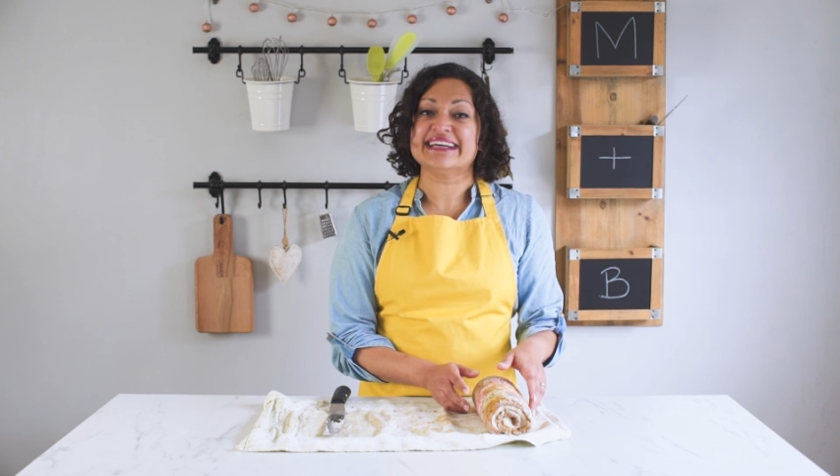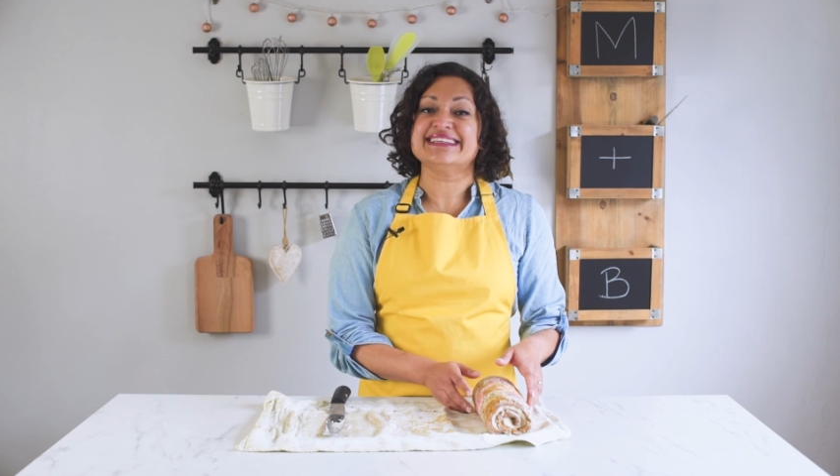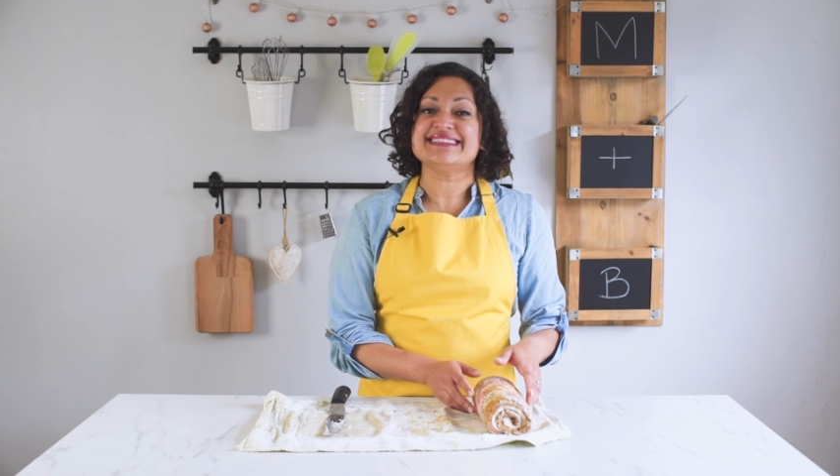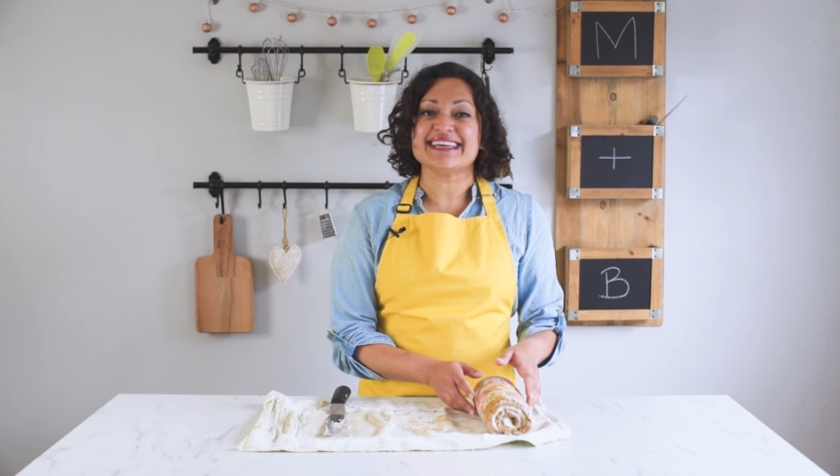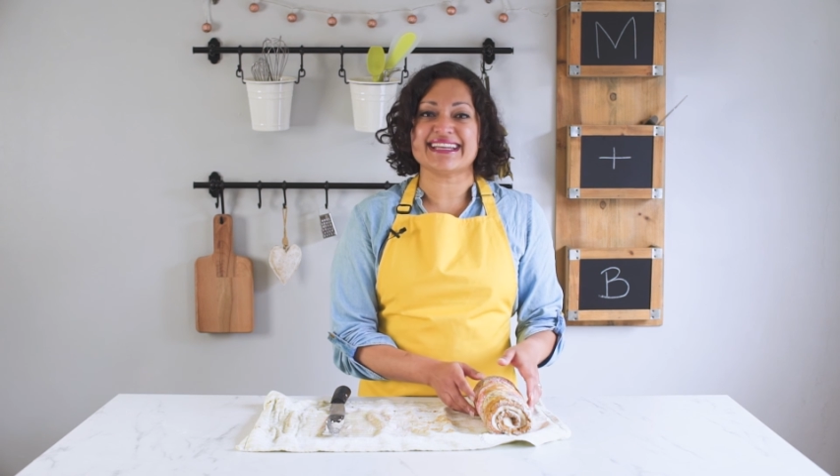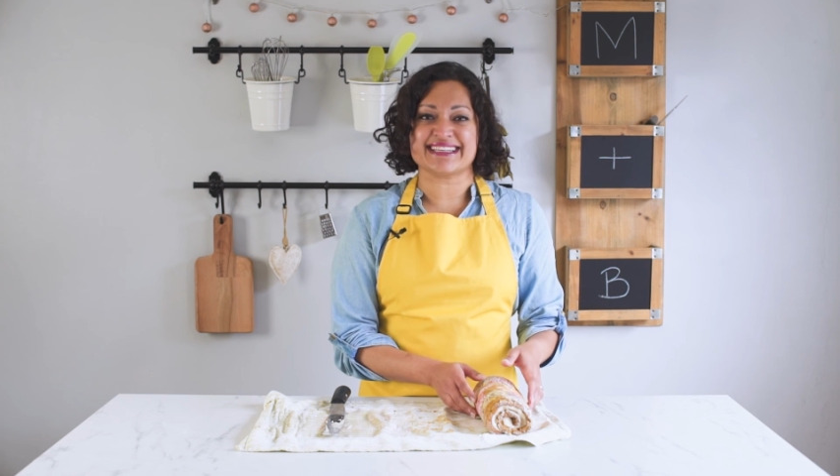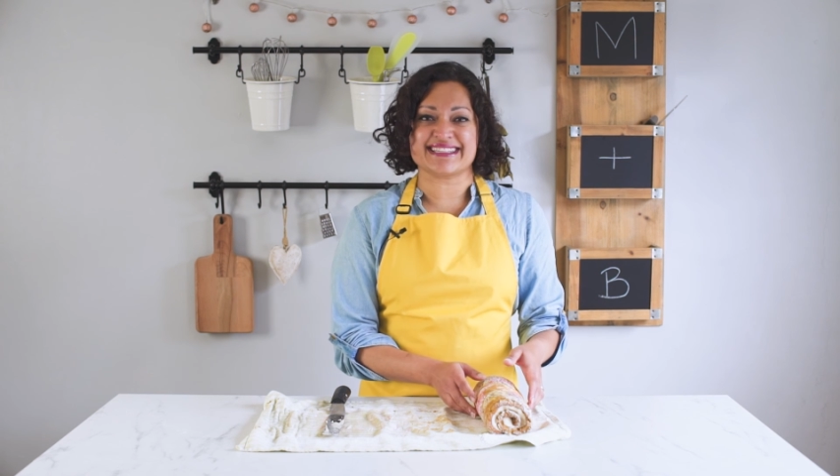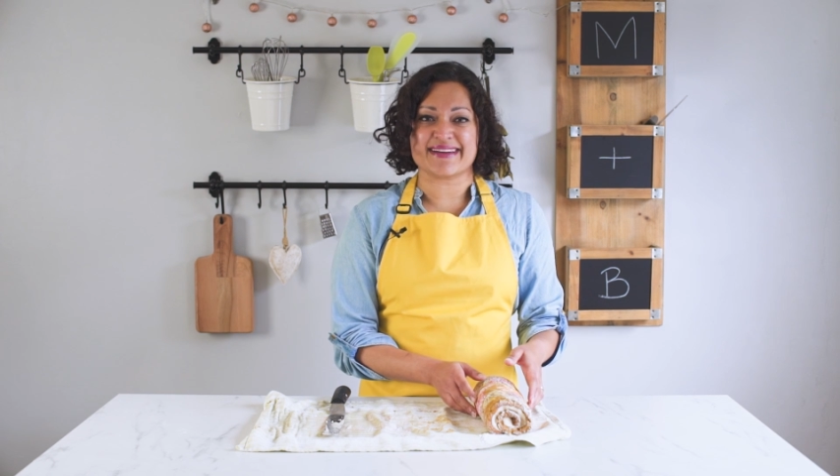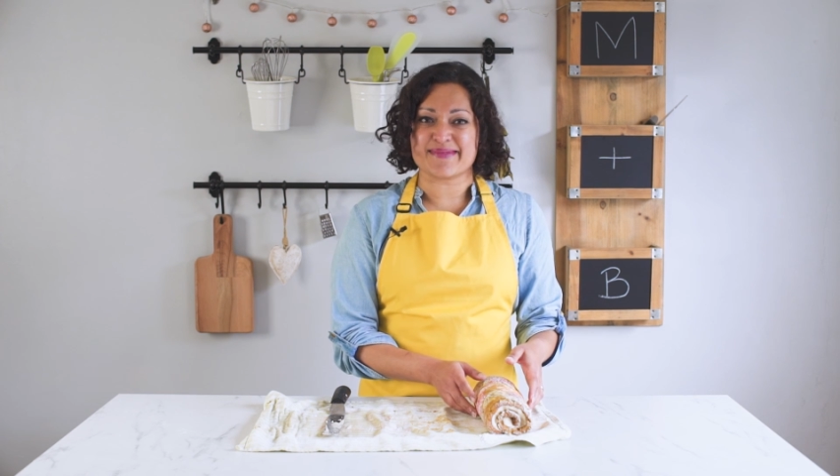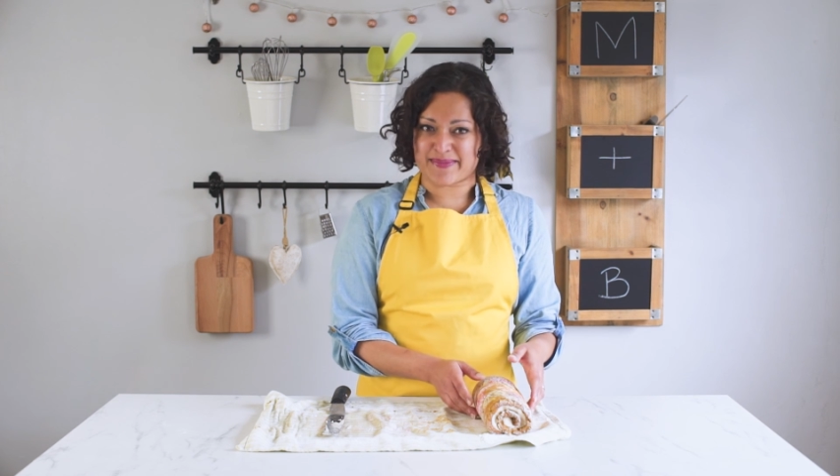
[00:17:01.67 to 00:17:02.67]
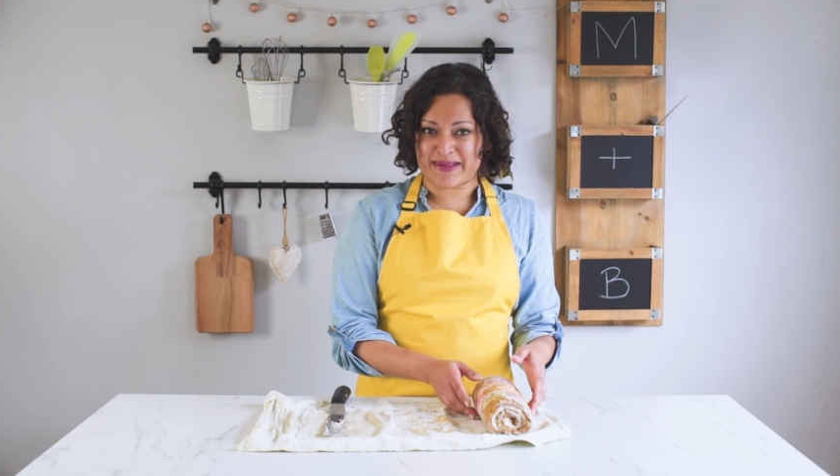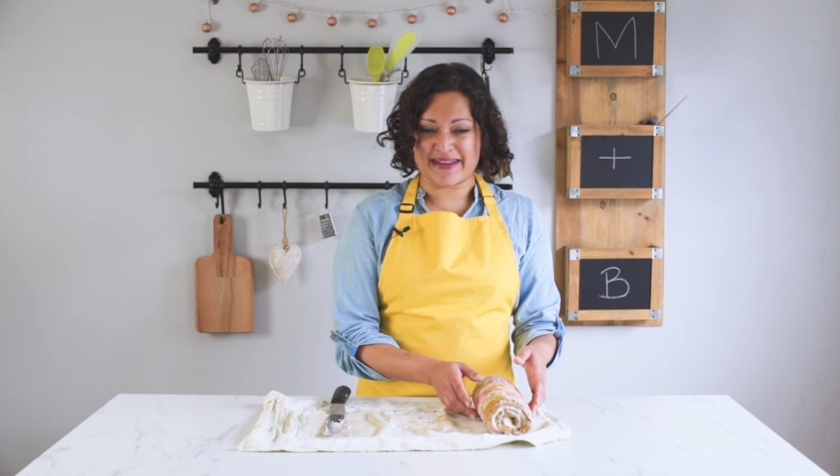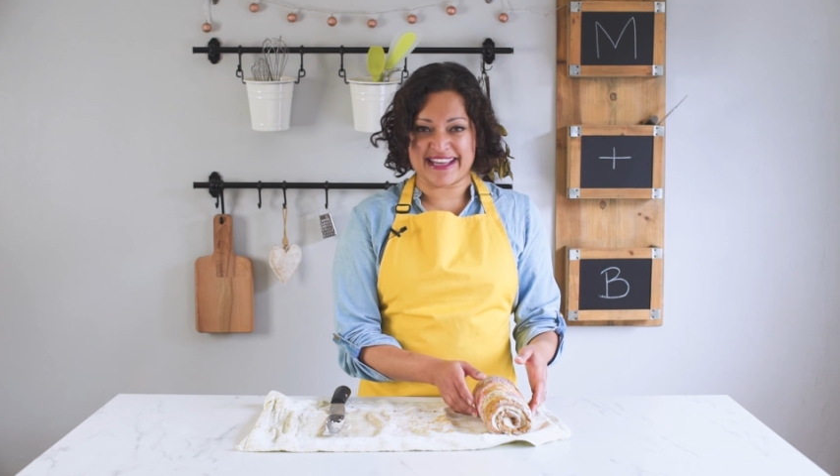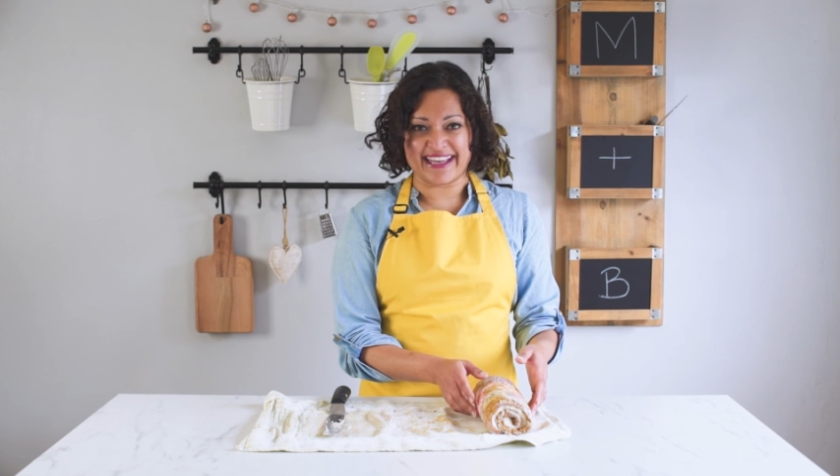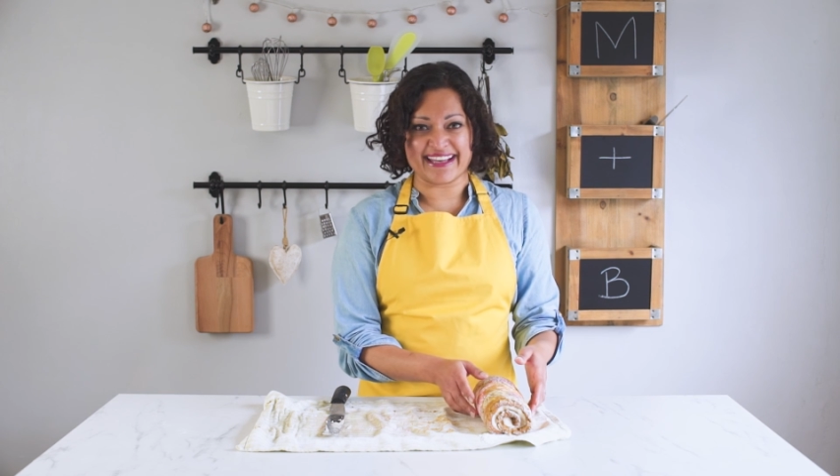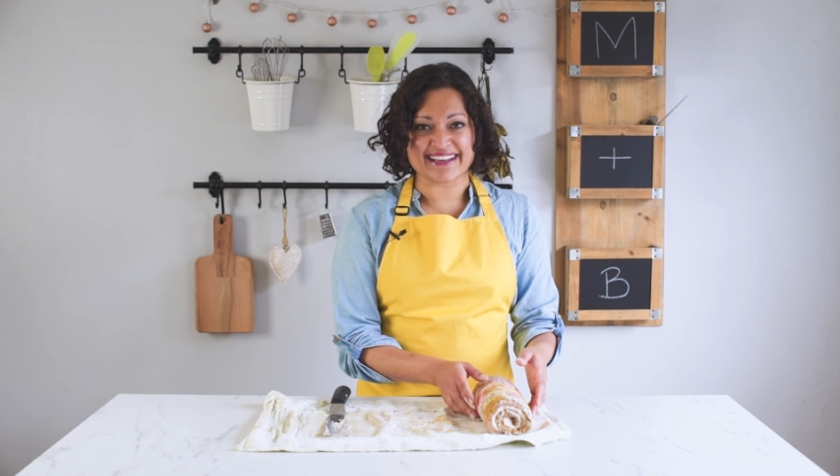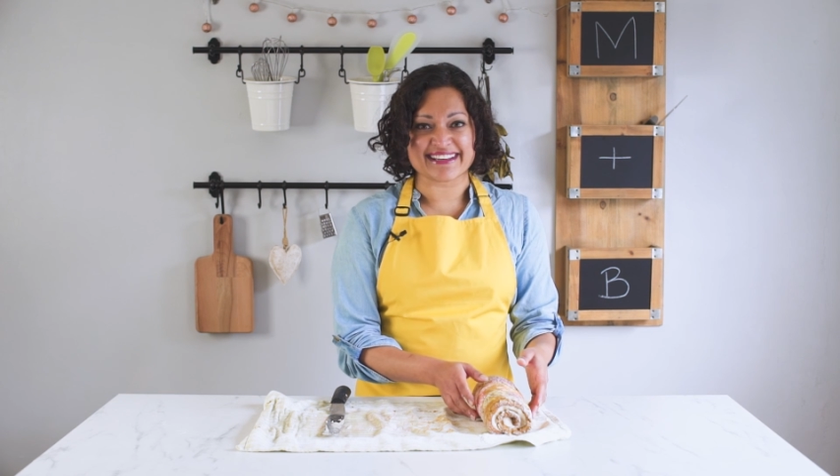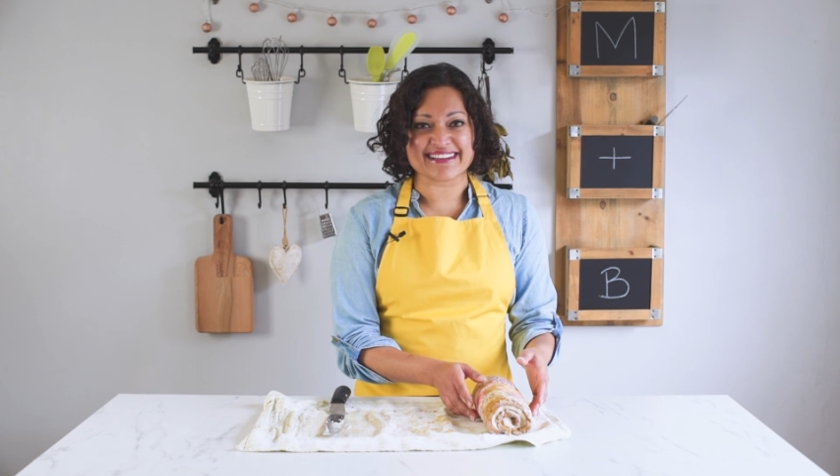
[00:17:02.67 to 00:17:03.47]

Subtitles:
See you next time. Happy baking.